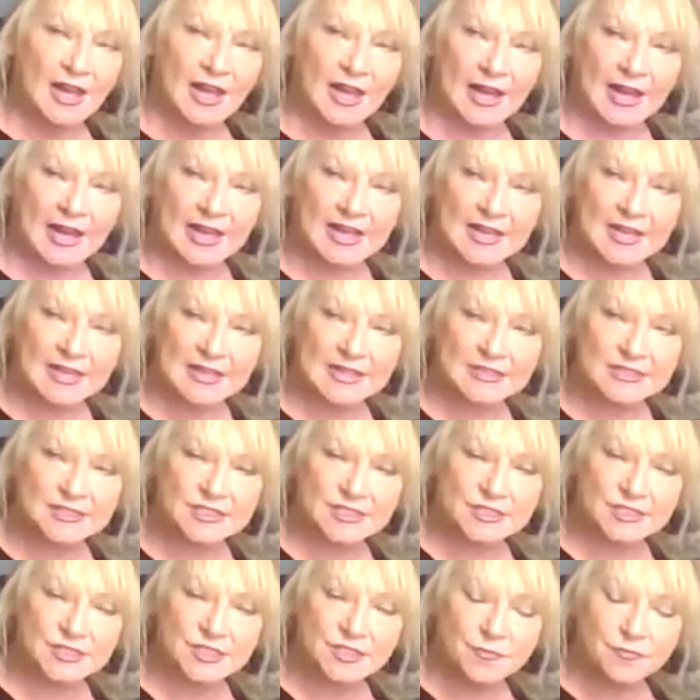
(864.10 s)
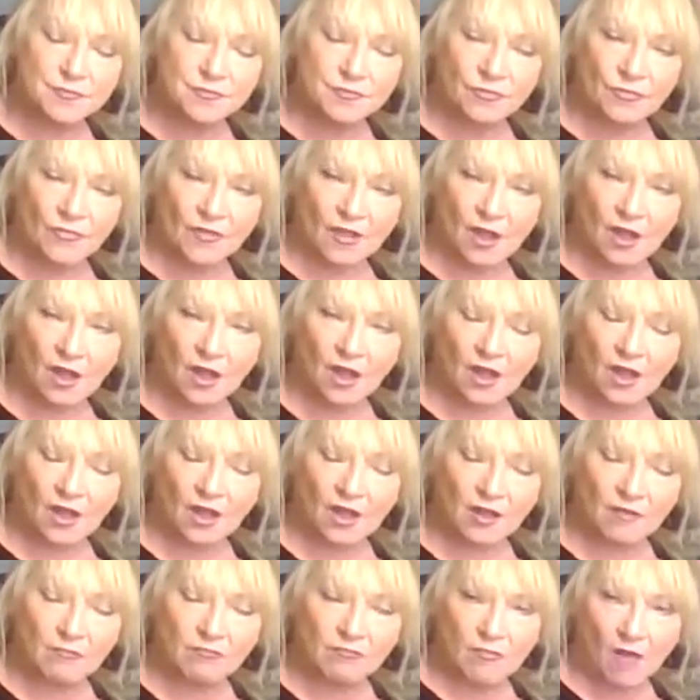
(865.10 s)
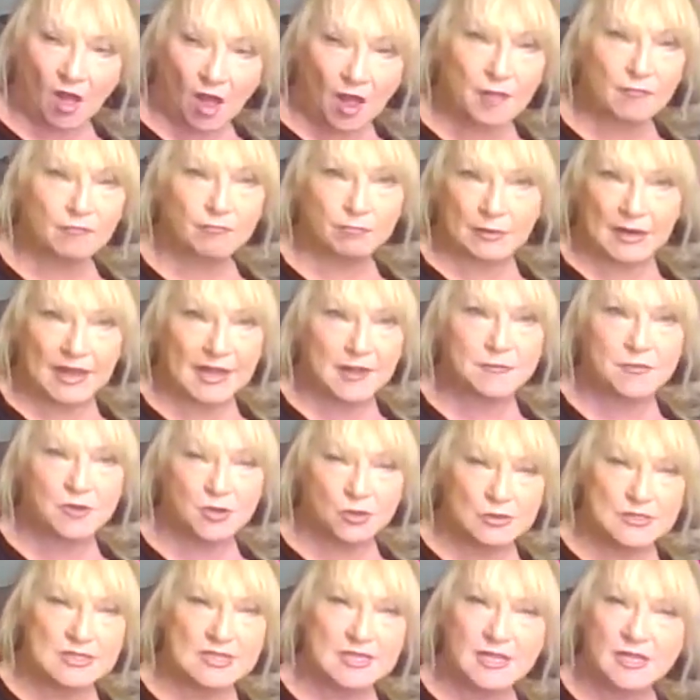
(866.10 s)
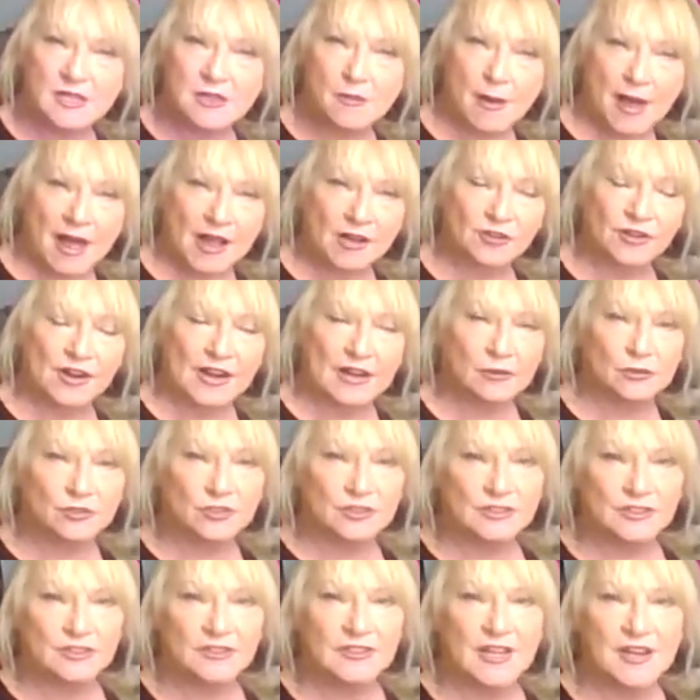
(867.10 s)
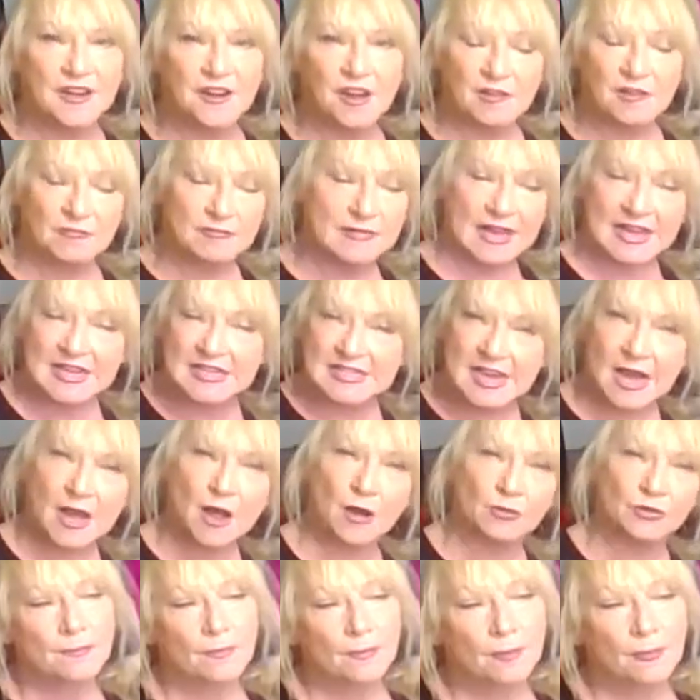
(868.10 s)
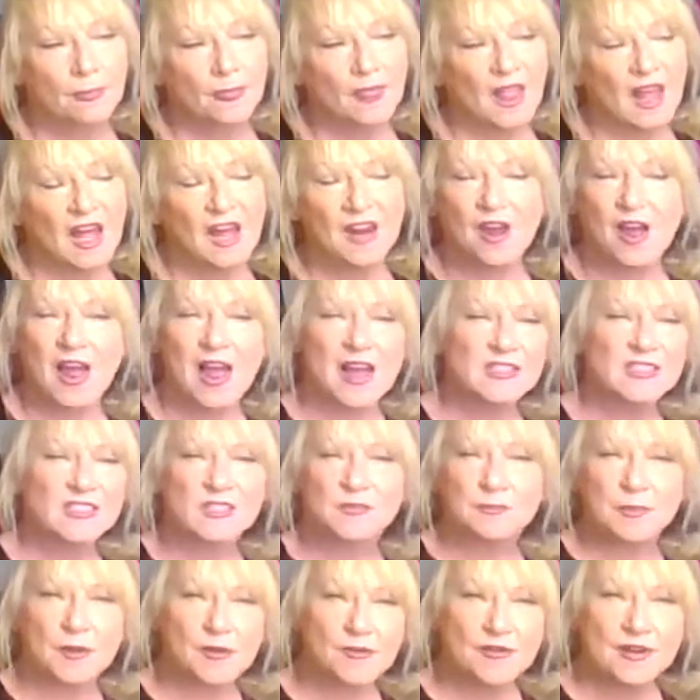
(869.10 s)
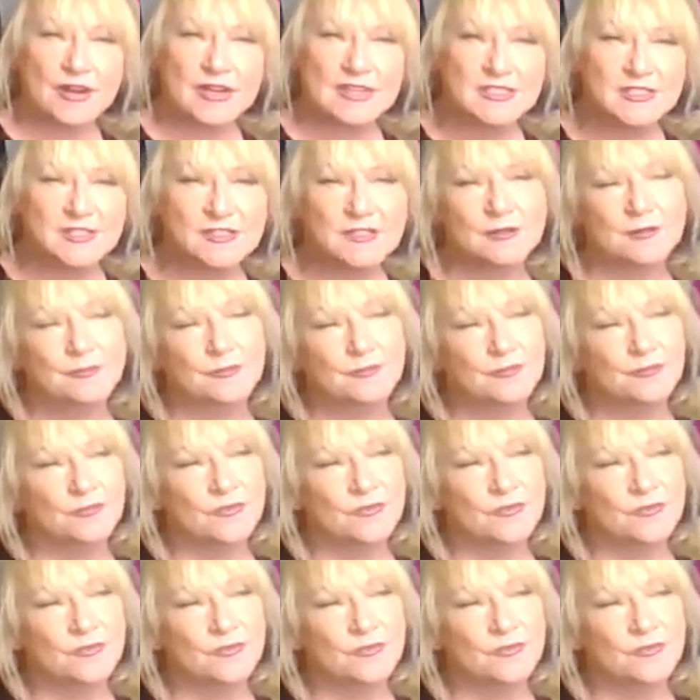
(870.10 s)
And I play music in the background, and then I lay down and I ask Spirit